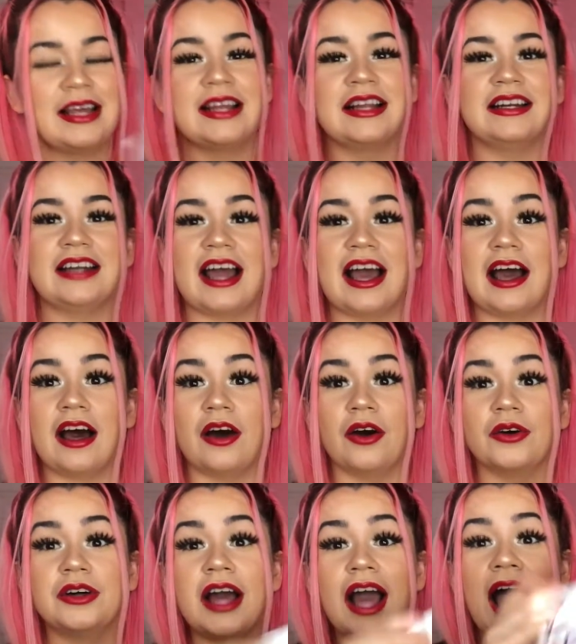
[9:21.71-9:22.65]

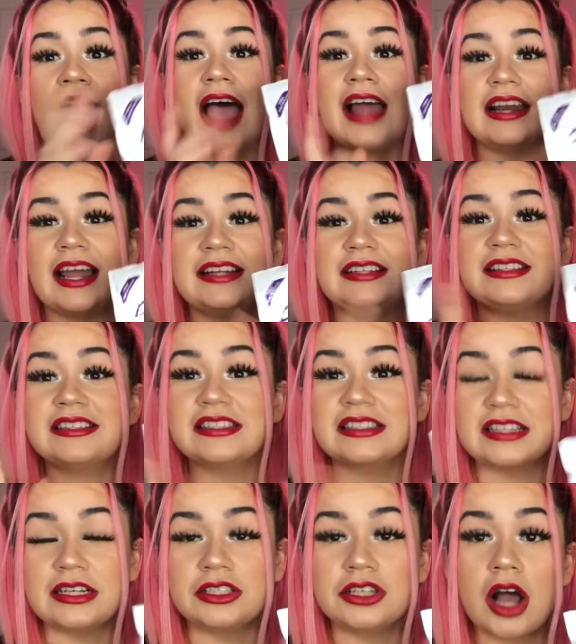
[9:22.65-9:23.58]
Now, I like this
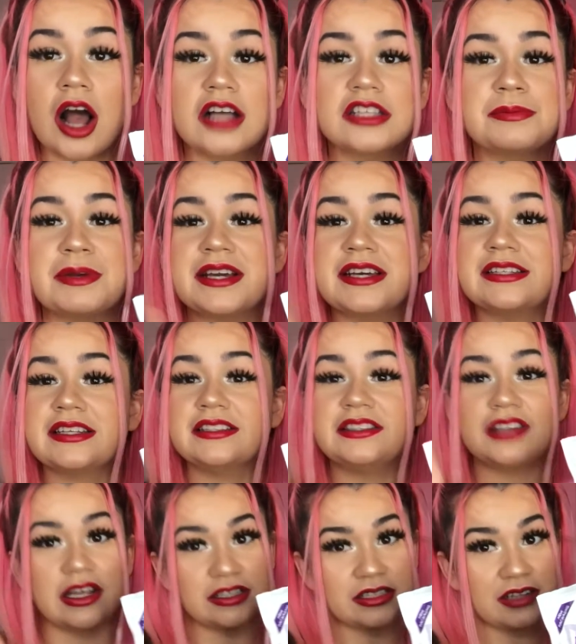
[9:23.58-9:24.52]
detox because it
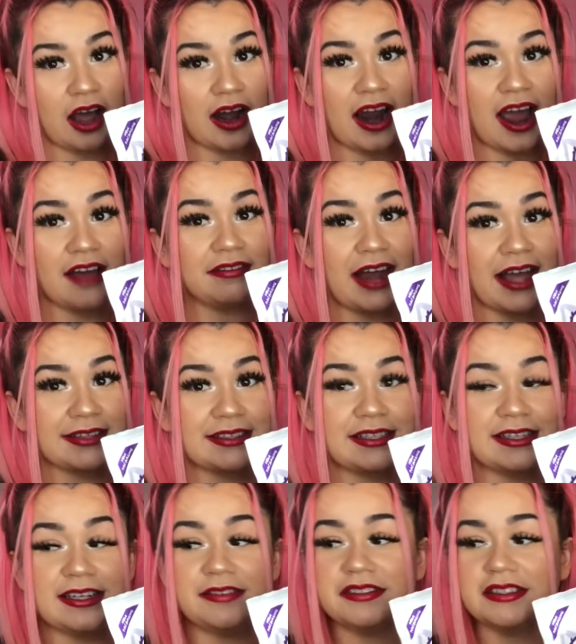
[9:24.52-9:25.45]
does not have
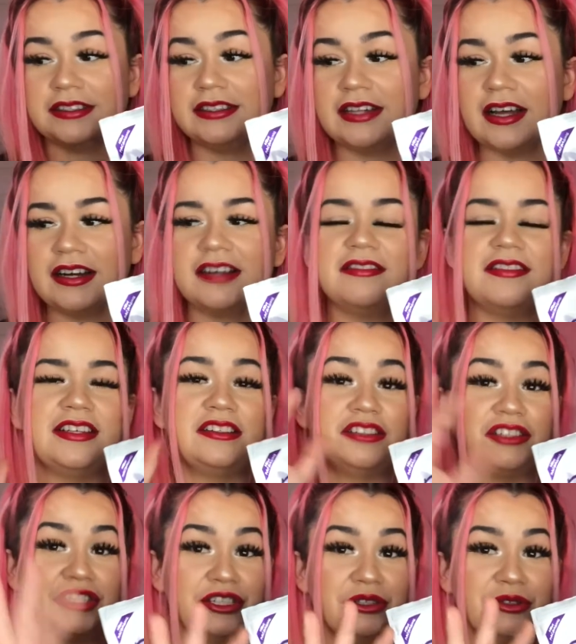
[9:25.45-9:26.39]
laxatives. None of
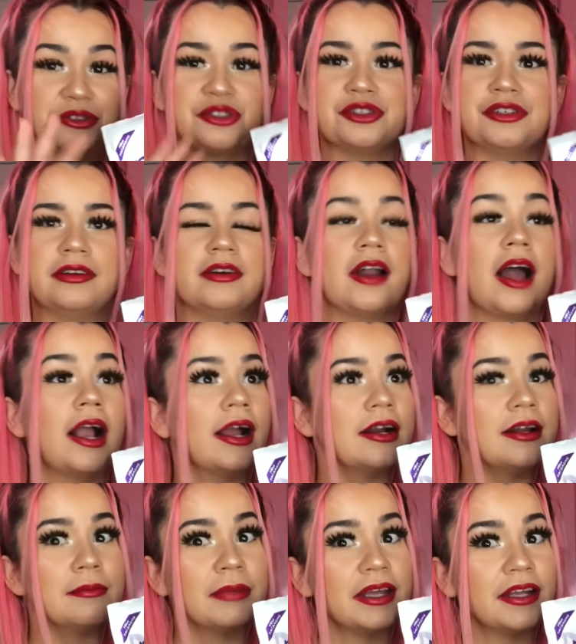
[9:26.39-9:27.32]
these do. So you're not
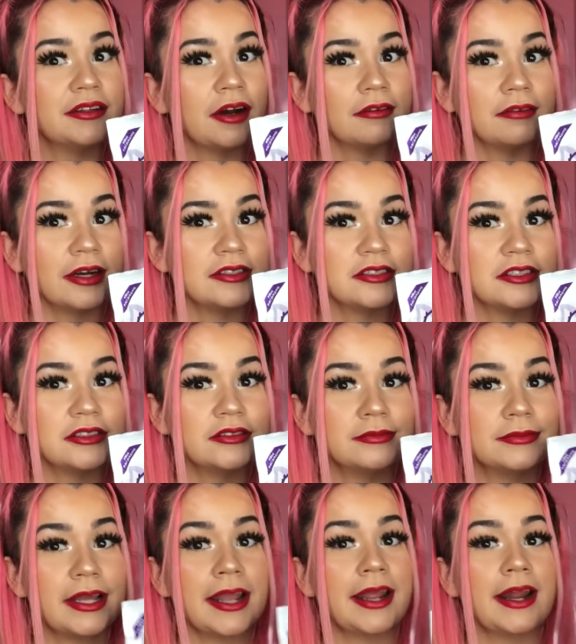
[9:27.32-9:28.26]
gonna be in the
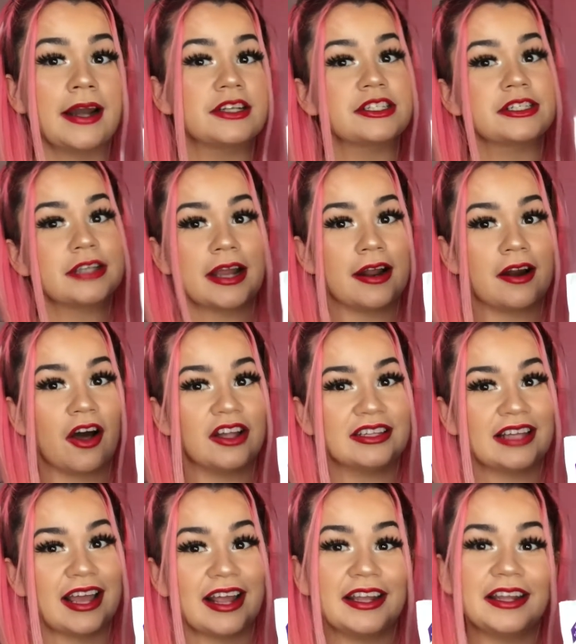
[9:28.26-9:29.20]
restroom taking a shit all
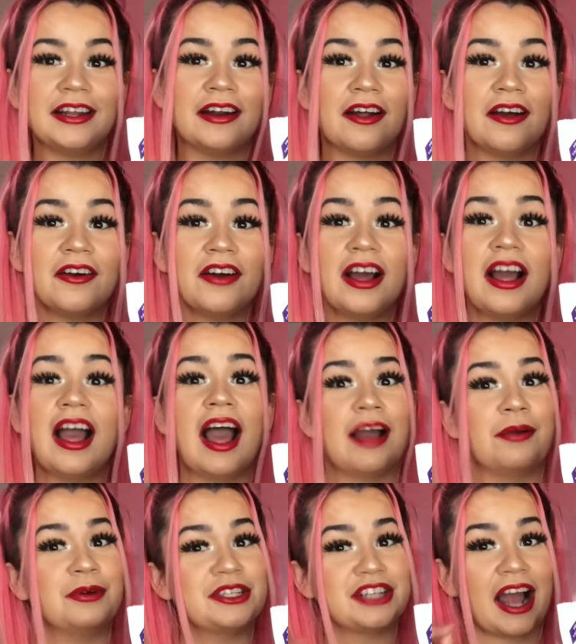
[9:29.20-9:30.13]
day, you know,
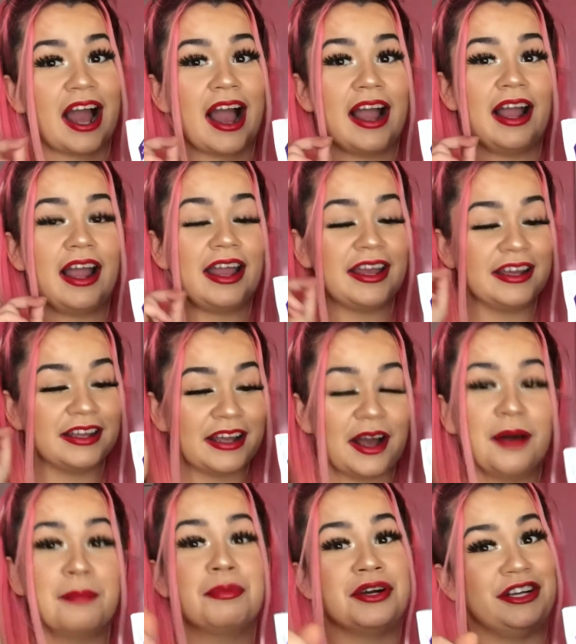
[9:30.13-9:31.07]
which I
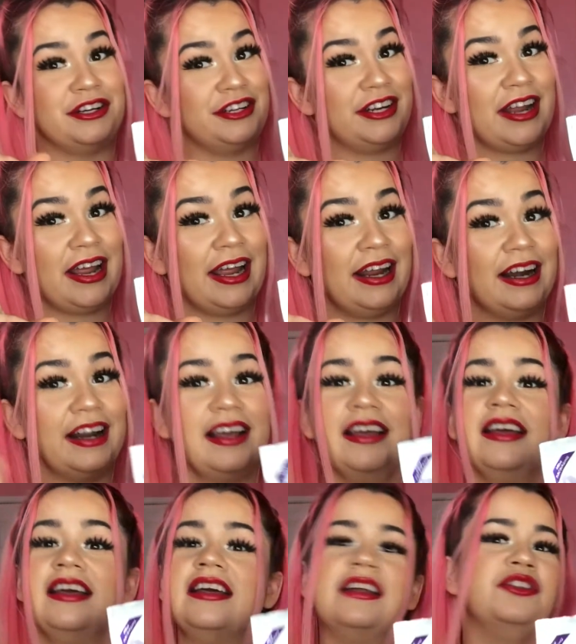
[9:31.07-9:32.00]
appreciate.
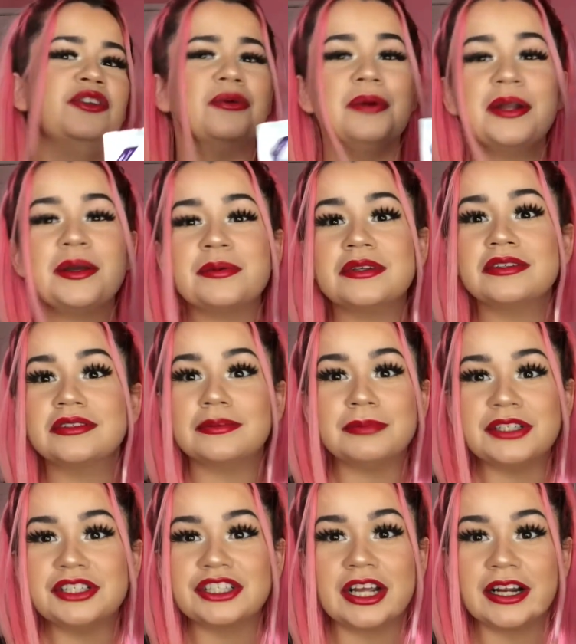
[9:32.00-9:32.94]
Nobody wants to
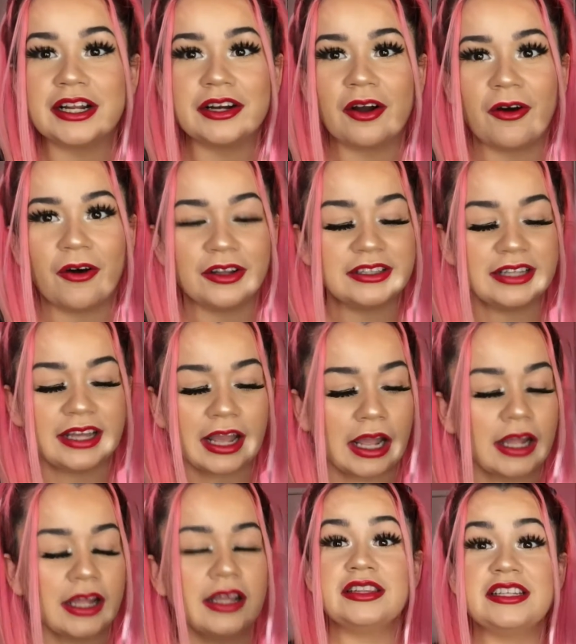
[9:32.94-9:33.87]
be shitting all
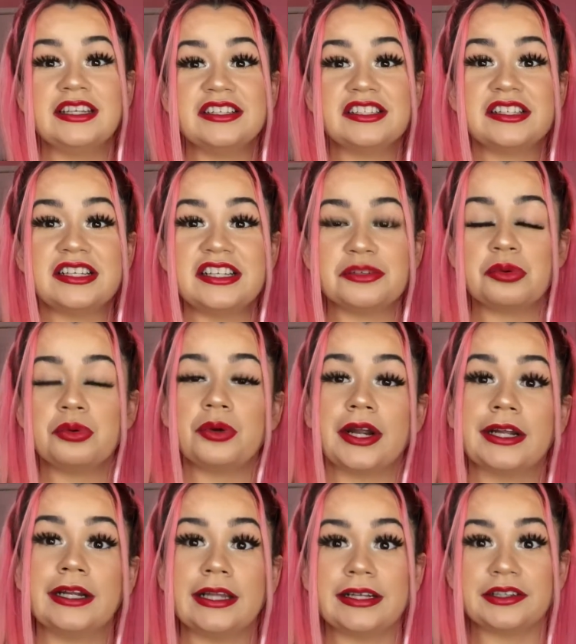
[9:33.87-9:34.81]
day. These teas will
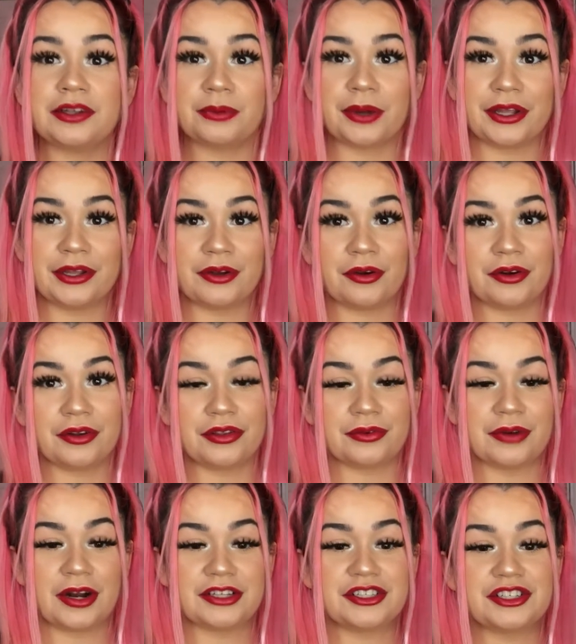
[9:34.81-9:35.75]
regulate the way you go to the
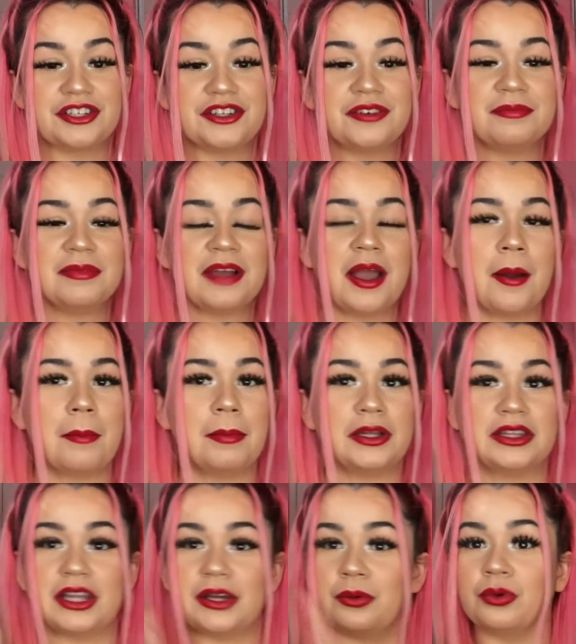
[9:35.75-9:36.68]
restroom,
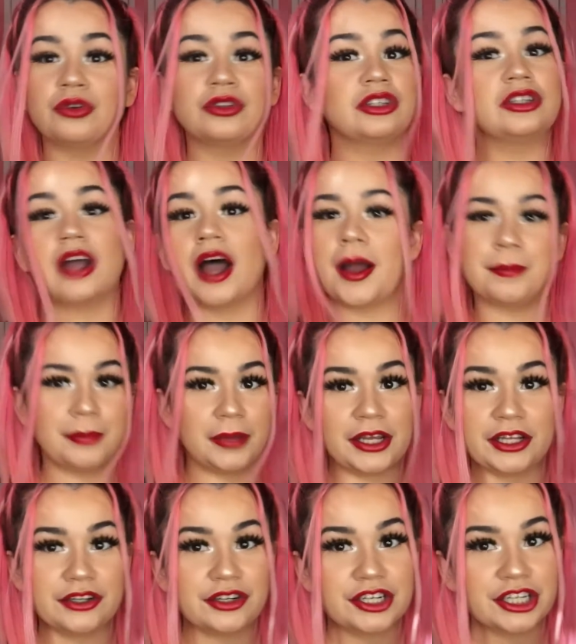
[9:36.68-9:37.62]
but they will not
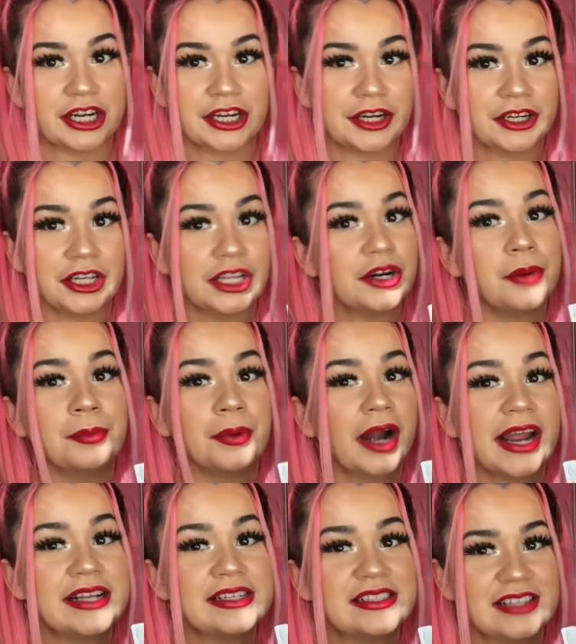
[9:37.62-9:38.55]
make you shit your little
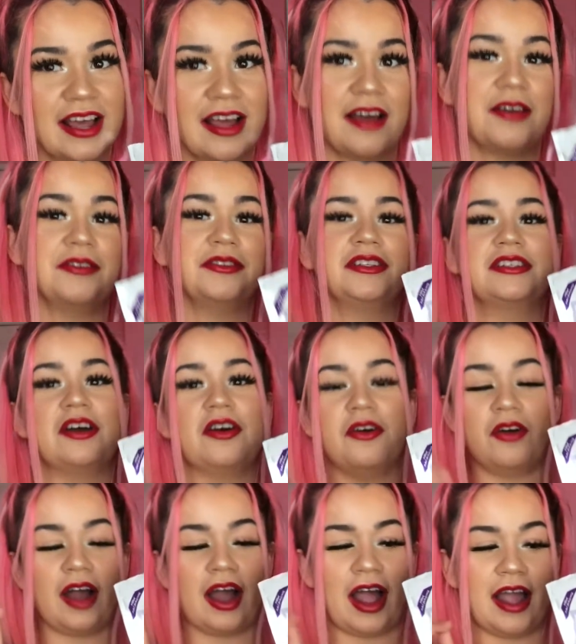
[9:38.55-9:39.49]
brains out.
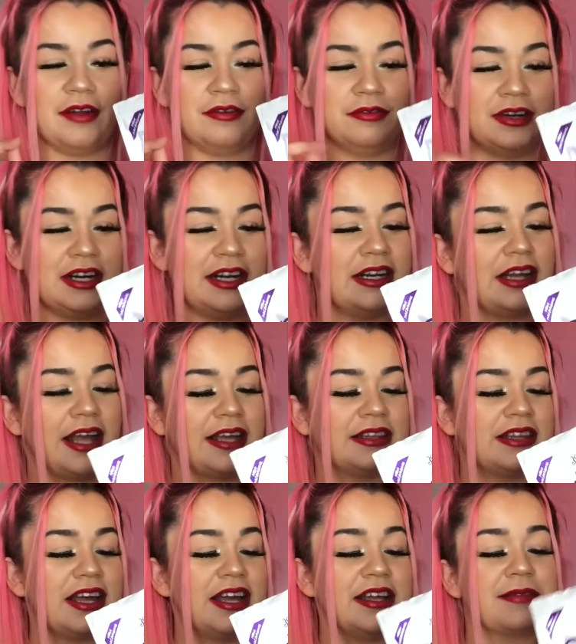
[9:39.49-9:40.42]
So I really like
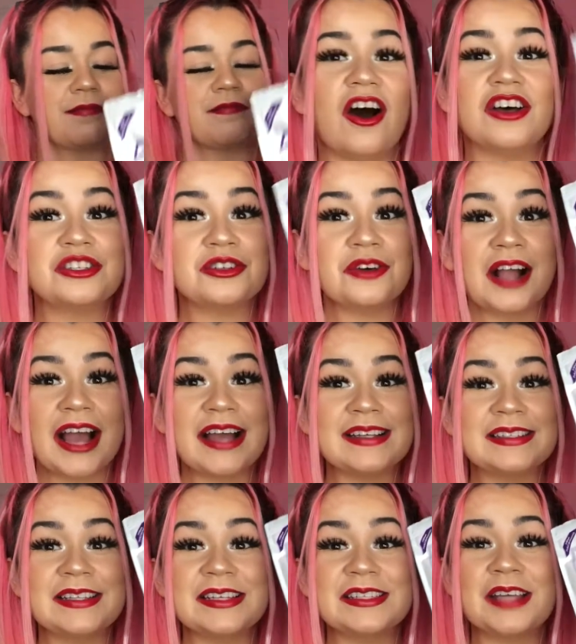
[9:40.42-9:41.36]
that. Also,
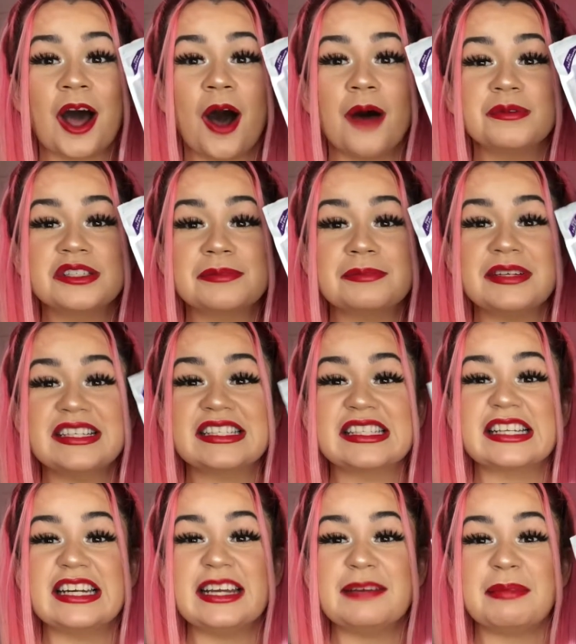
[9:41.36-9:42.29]
guys, this helps me
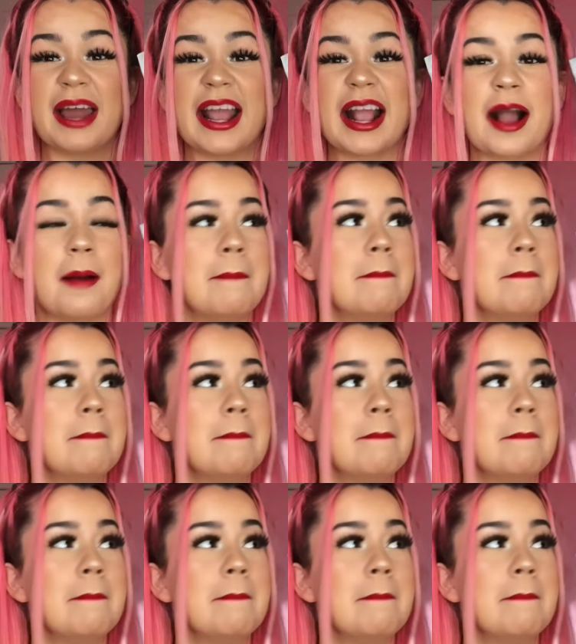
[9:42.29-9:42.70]
sleep like a